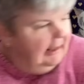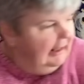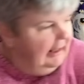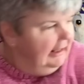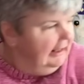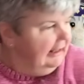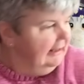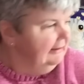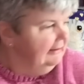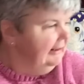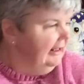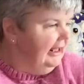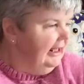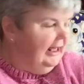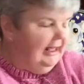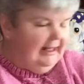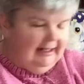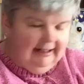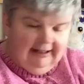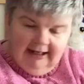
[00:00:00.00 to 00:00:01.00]
And
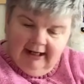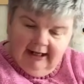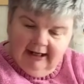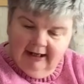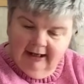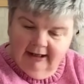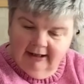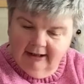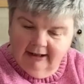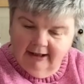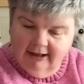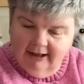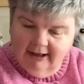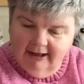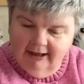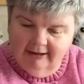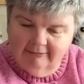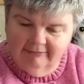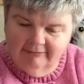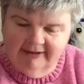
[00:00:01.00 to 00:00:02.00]
then
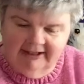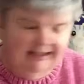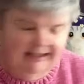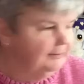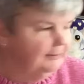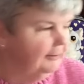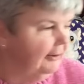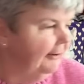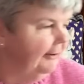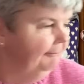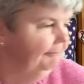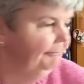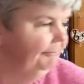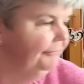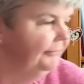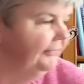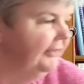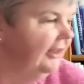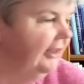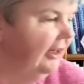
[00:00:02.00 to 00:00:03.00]
this one,
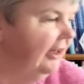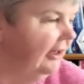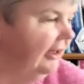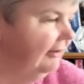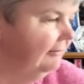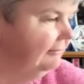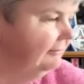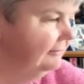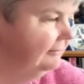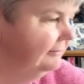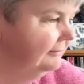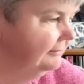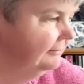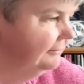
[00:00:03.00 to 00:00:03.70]
the